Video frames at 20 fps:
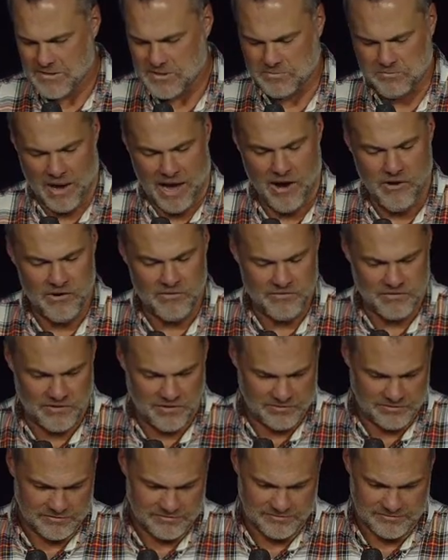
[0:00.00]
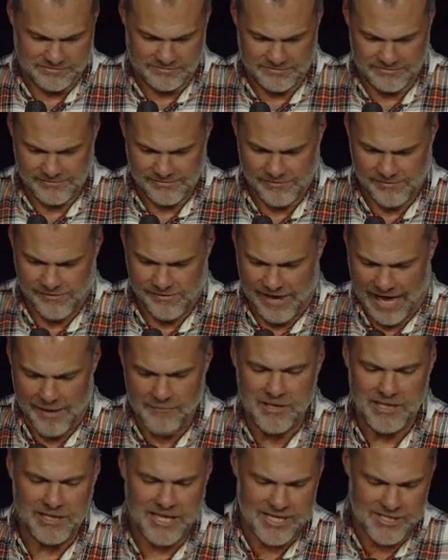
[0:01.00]
This is powerful.
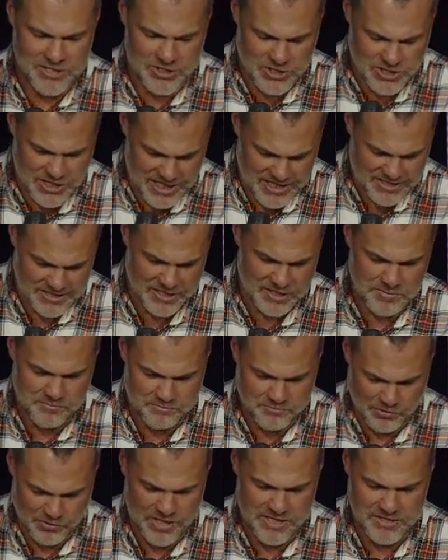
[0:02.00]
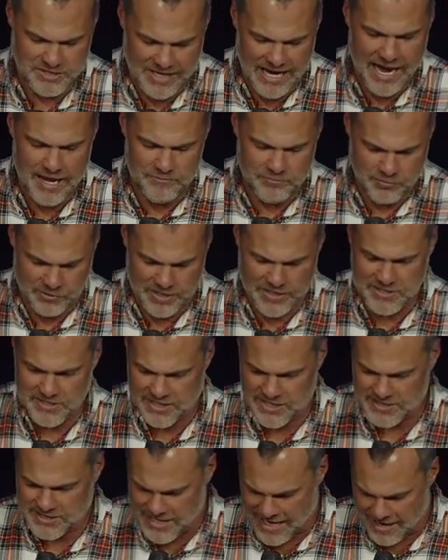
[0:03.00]
I'm going to let Jesus preach. God
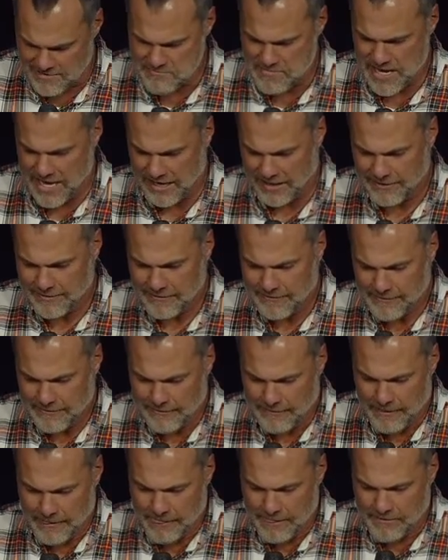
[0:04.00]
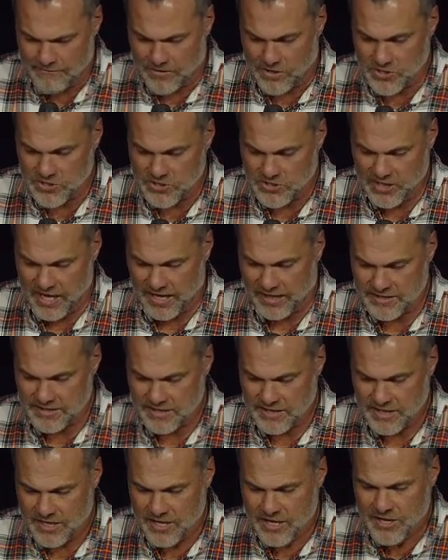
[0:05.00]
preach this, not me. Verse
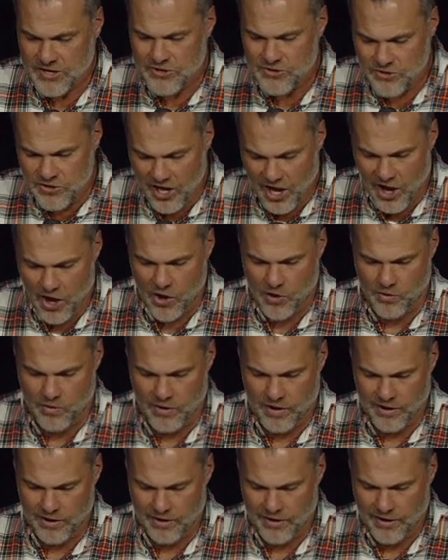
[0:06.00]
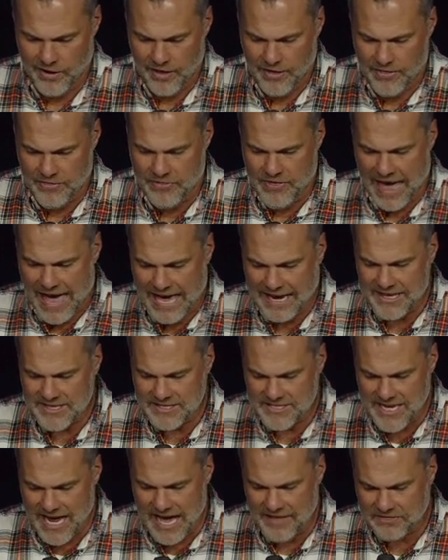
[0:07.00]
6, no, that
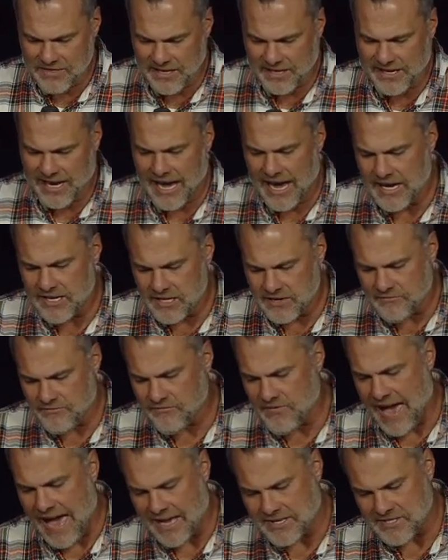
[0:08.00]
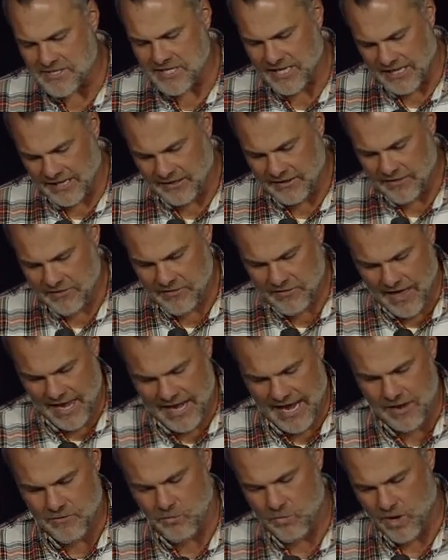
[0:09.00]
is not the kind of fasting
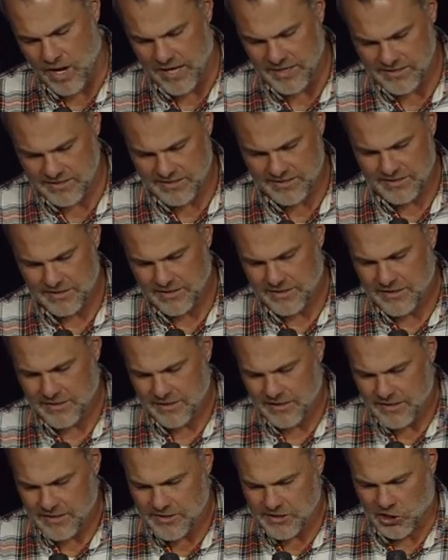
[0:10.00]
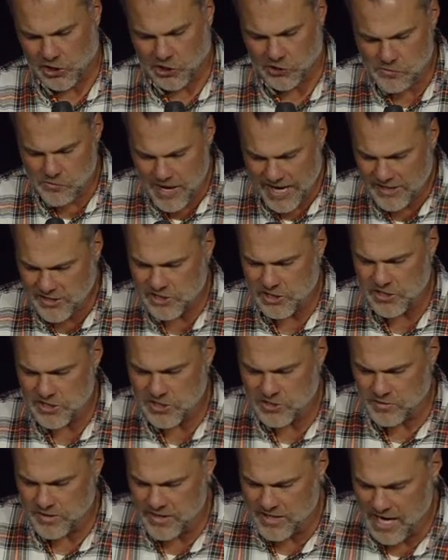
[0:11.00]
that I want. It's a
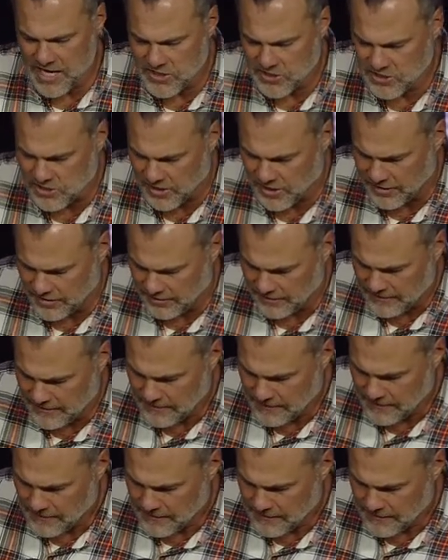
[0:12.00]
correction to a nation.